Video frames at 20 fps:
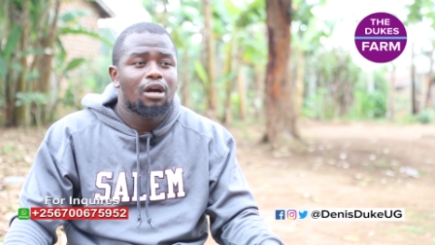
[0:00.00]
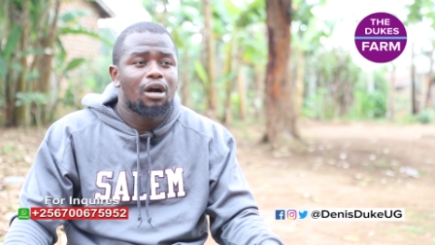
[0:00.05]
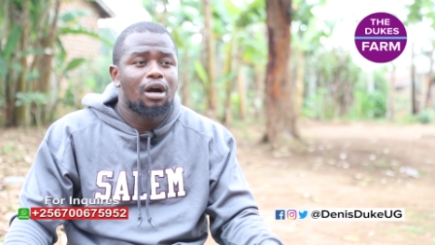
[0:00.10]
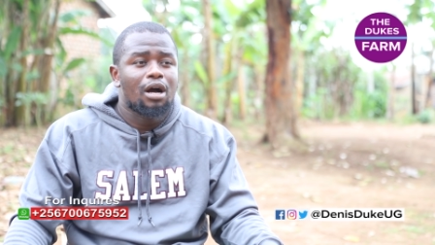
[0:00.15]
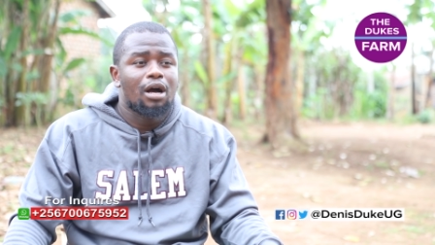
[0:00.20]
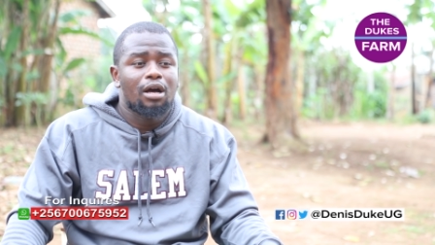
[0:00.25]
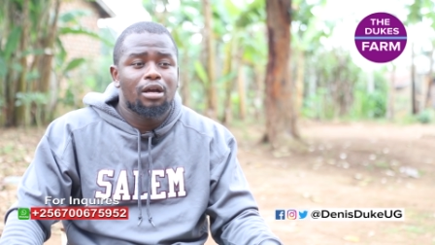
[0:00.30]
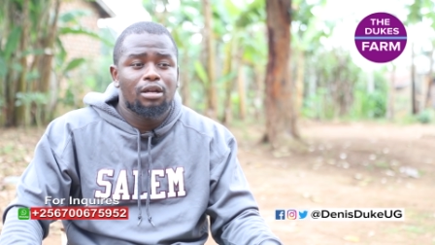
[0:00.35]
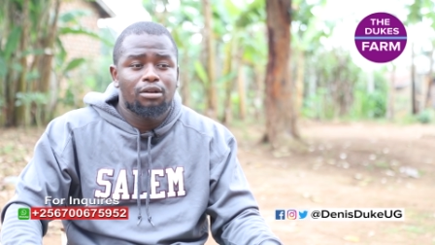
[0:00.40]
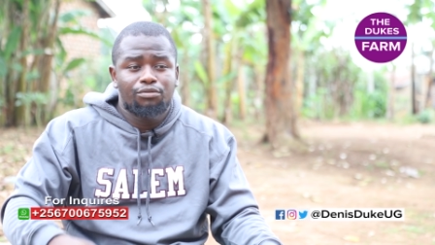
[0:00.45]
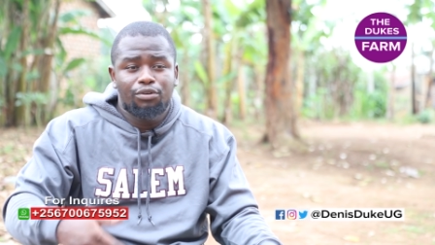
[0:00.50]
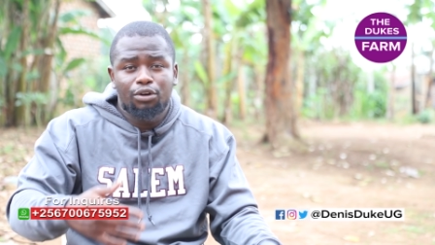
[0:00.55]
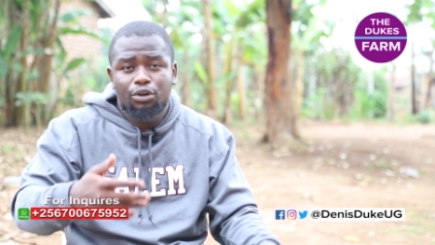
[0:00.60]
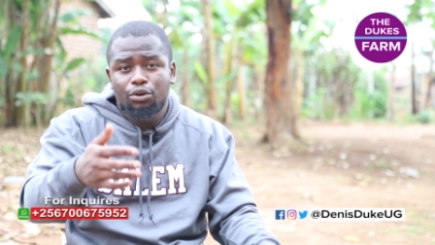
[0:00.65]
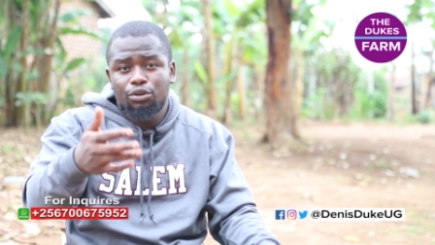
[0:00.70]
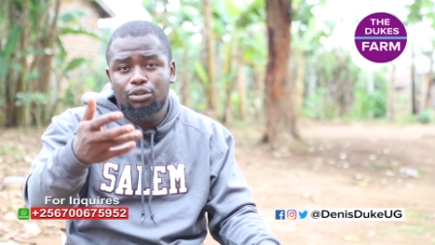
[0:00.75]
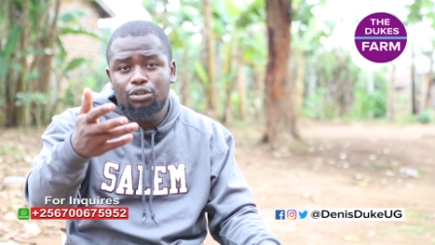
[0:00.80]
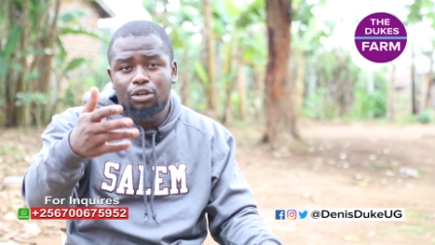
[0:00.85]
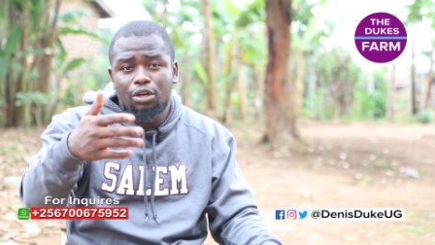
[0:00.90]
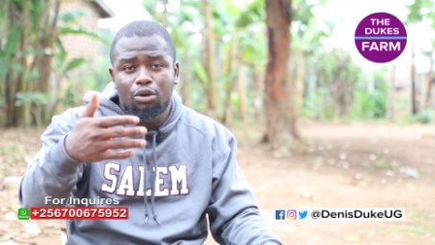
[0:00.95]
Uh,
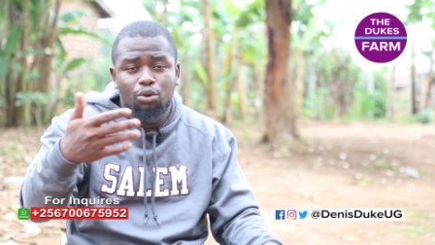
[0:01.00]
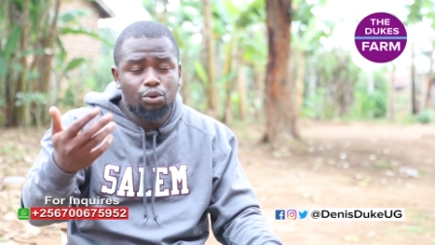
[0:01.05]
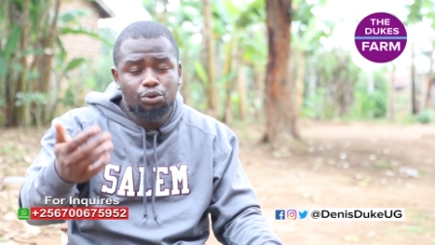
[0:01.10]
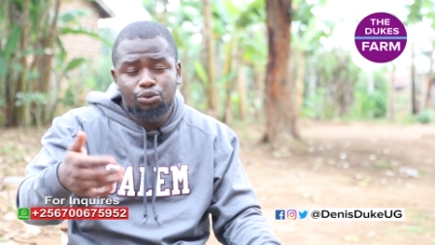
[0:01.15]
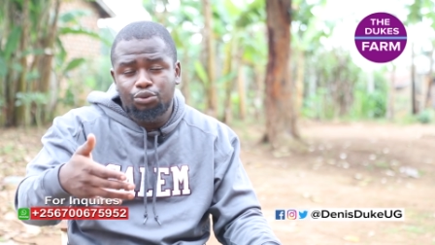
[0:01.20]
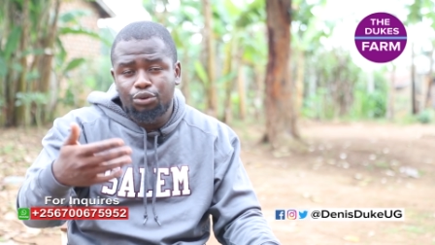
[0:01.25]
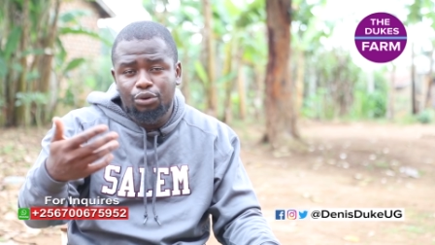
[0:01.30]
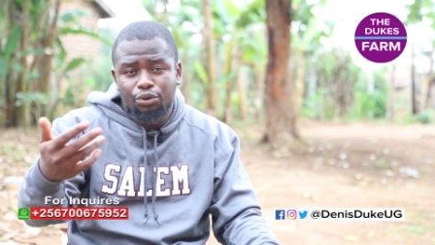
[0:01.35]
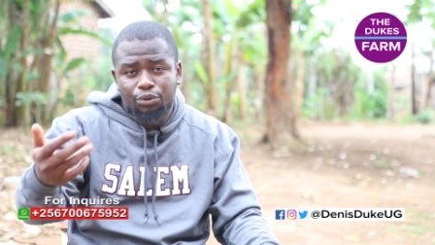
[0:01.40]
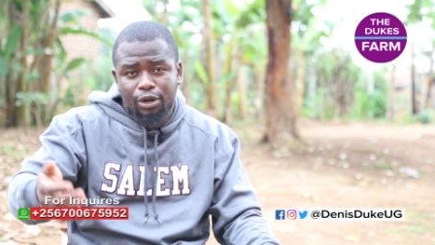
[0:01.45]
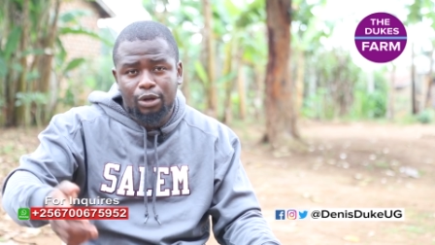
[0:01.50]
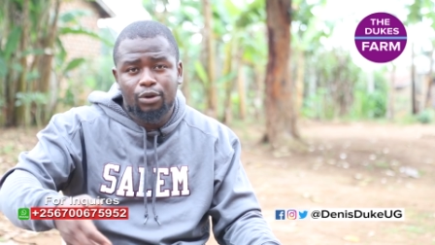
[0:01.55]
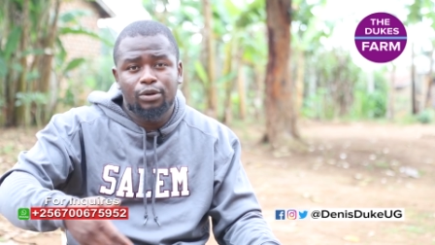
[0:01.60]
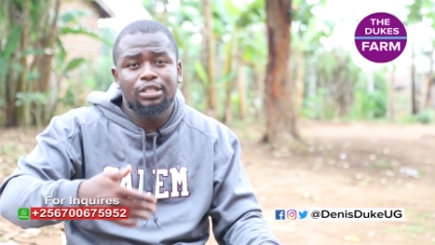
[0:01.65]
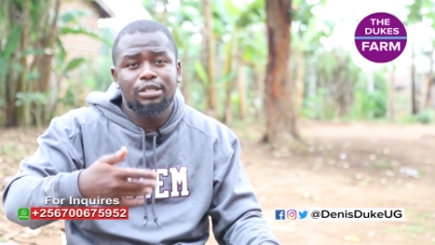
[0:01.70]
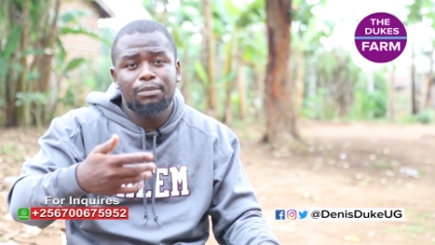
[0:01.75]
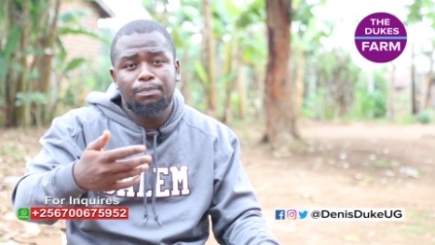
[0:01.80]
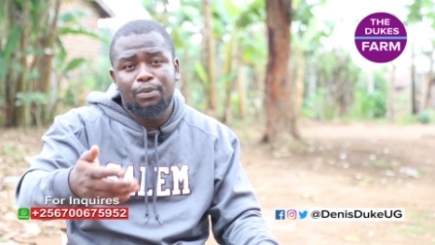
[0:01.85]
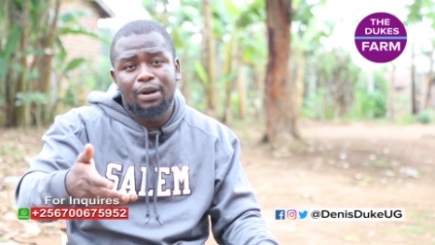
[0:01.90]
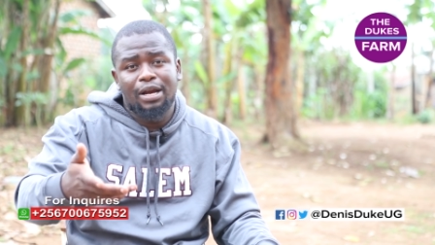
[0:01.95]
record, good
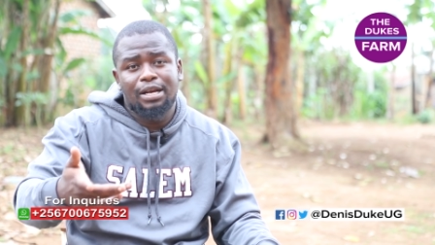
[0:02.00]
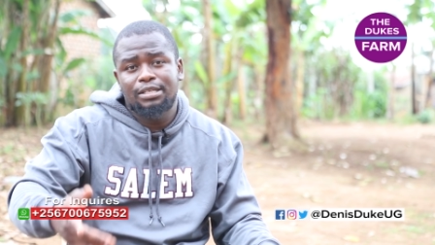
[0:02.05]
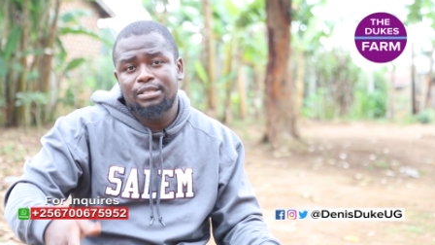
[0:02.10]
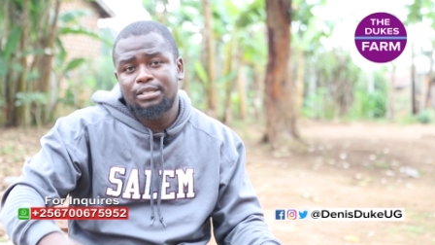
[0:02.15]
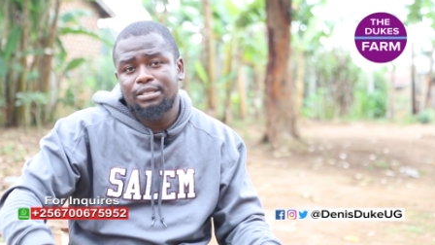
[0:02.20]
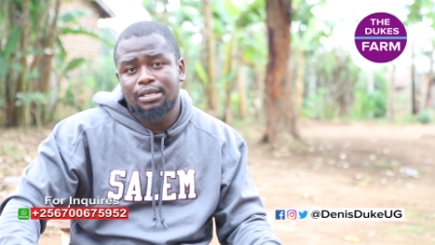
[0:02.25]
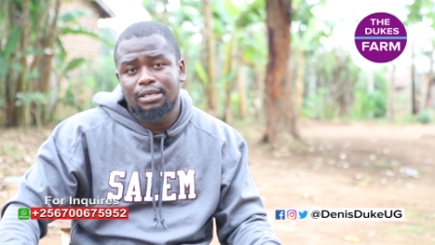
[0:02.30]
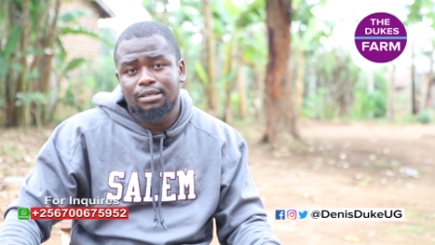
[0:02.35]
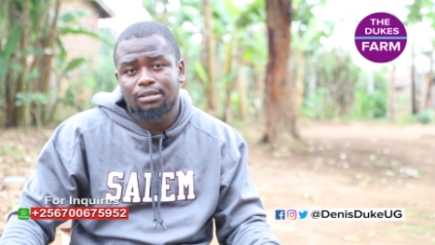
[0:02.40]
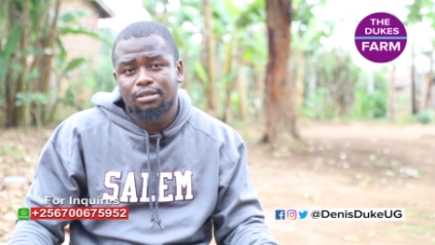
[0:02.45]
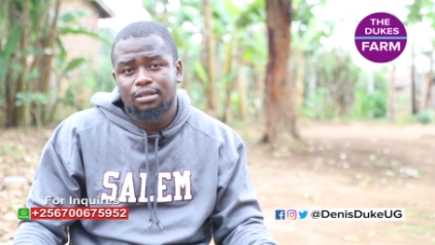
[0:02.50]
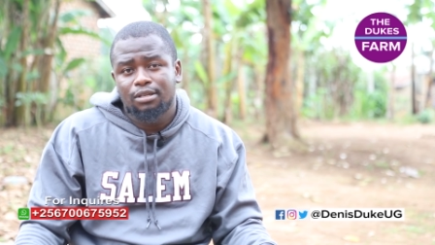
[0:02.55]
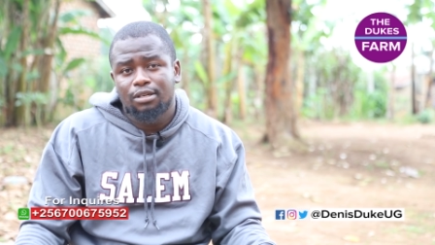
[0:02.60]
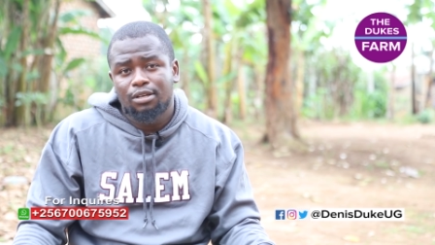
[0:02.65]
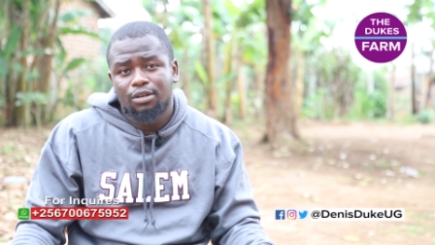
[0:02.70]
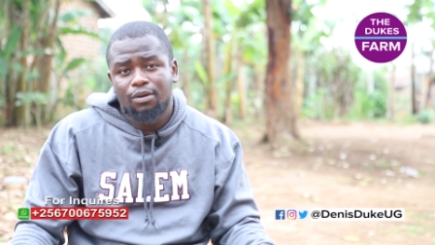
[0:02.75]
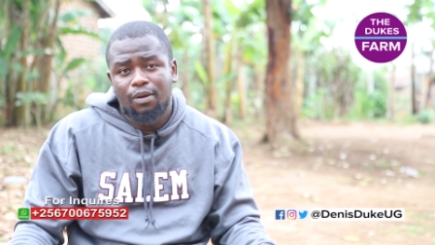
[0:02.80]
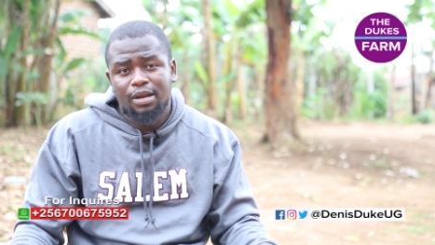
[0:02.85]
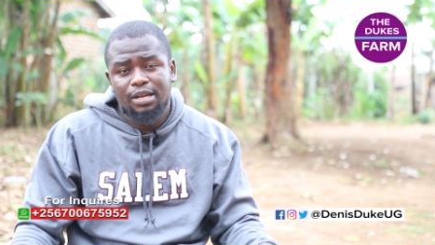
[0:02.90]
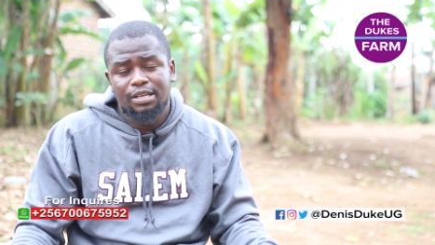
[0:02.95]
record practices,
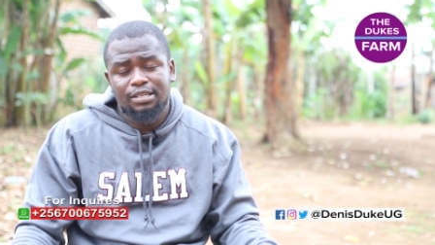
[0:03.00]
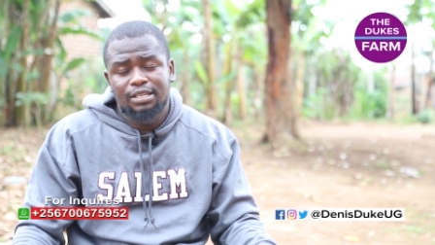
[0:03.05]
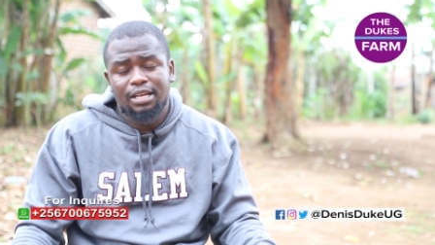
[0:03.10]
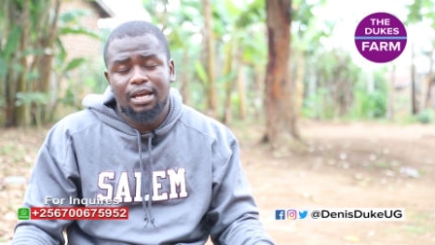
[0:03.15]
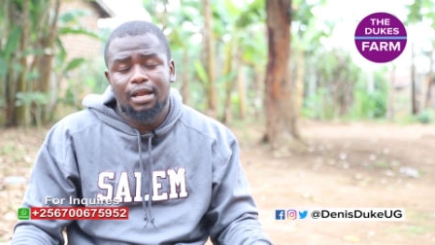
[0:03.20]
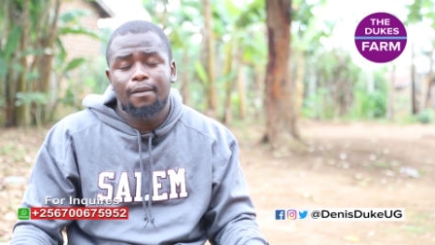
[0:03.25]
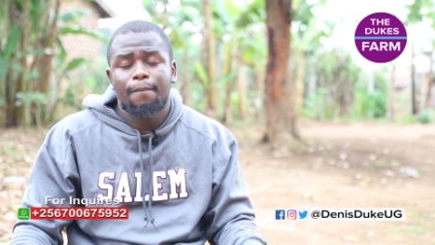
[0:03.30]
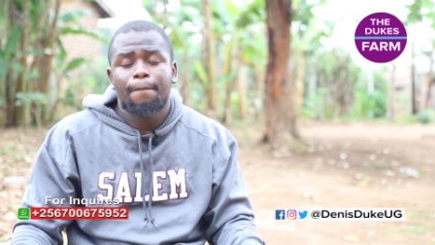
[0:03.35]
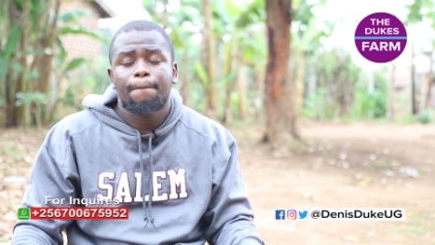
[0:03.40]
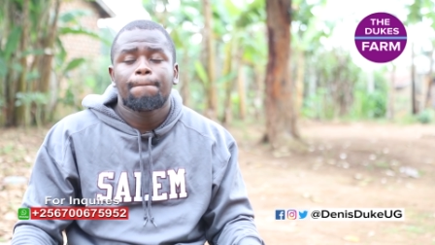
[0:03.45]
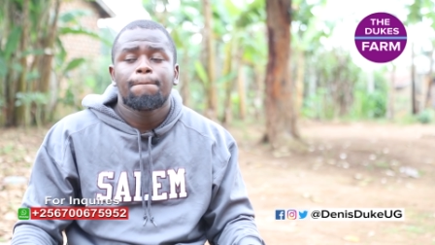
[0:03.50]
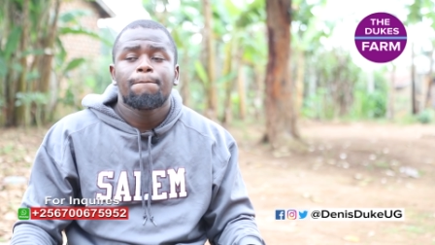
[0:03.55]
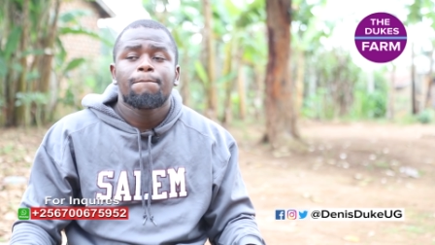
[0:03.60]
you understand?